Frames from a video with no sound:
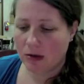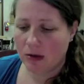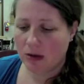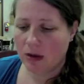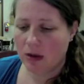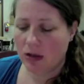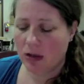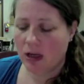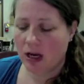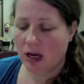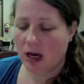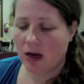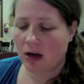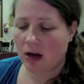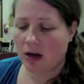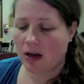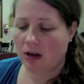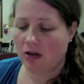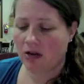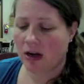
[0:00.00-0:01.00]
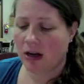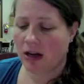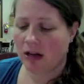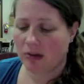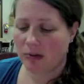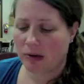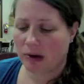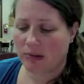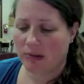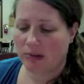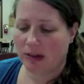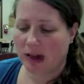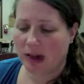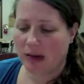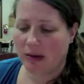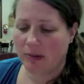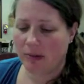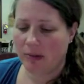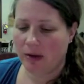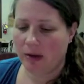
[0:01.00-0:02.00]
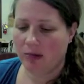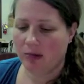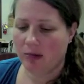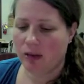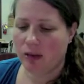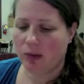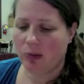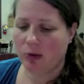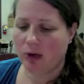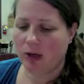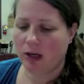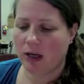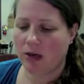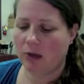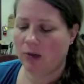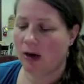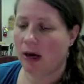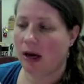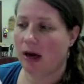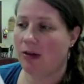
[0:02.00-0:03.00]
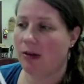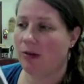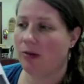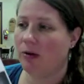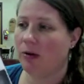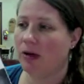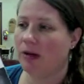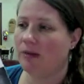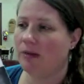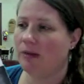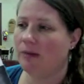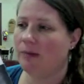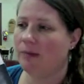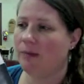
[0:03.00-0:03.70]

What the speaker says: "She had on a dress," Rob said. "It was too pretty to wear out in the woods."